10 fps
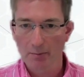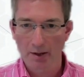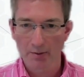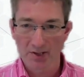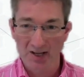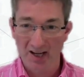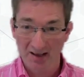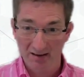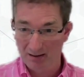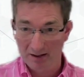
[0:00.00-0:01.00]
but I would say
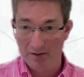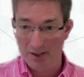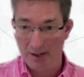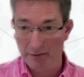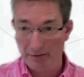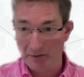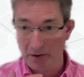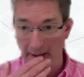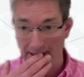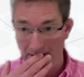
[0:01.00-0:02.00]
there are several
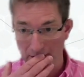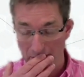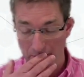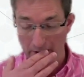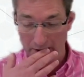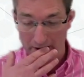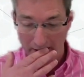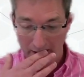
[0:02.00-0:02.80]
fundamentals which